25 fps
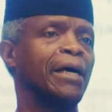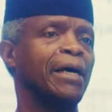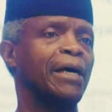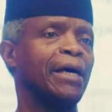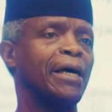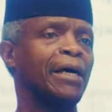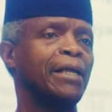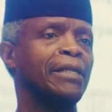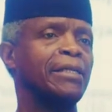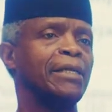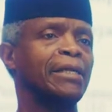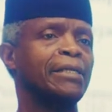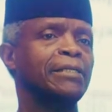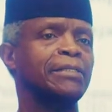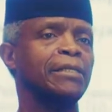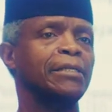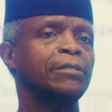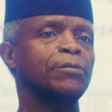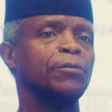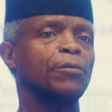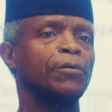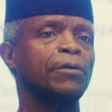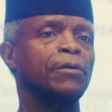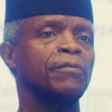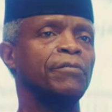Alex
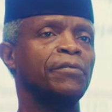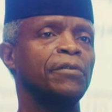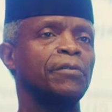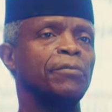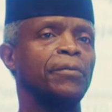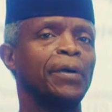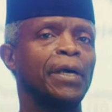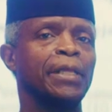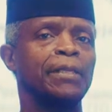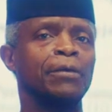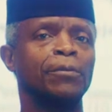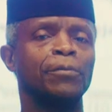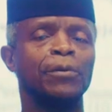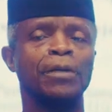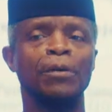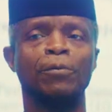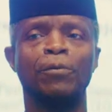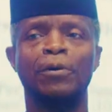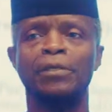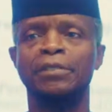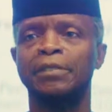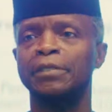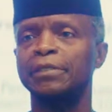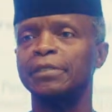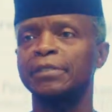de Tocqueville, by the way,
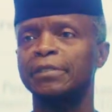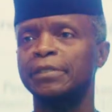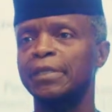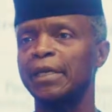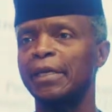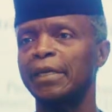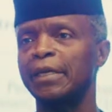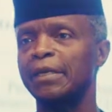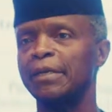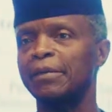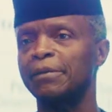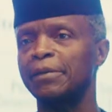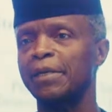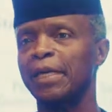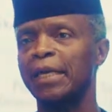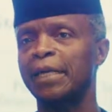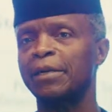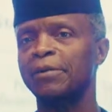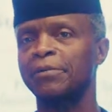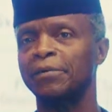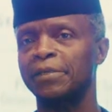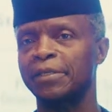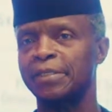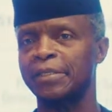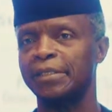wasn't a
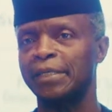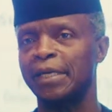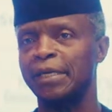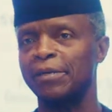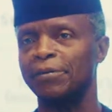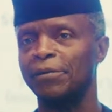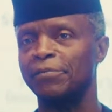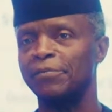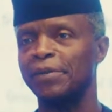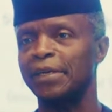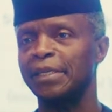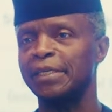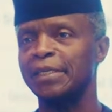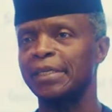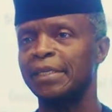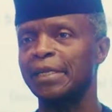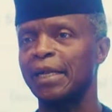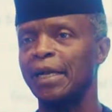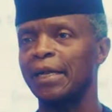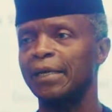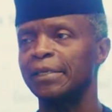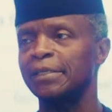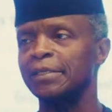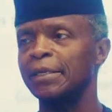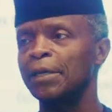Christian of any
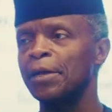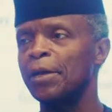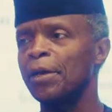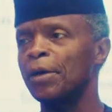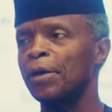kind,